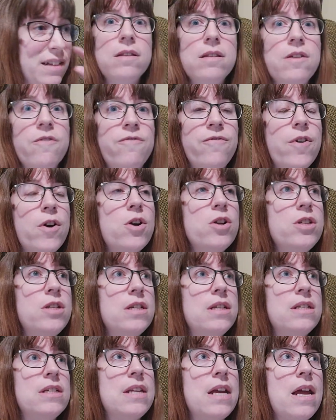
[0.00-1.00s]
the first
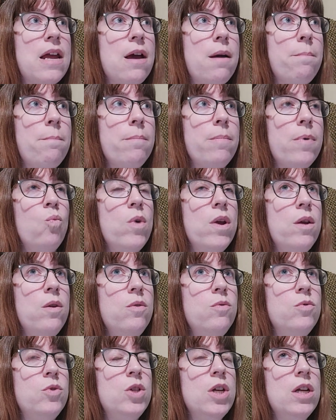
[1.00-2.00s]
exam,
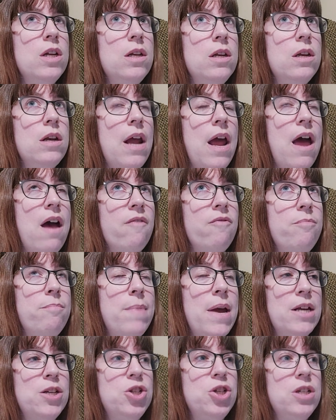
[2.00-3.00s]
we didn't have
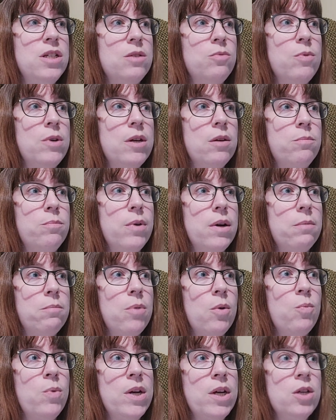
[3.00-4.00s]
med sheets we could bring,
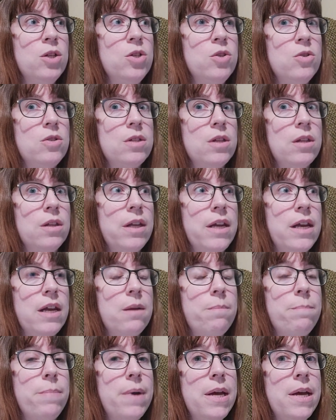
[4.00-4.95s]
but we could use the link.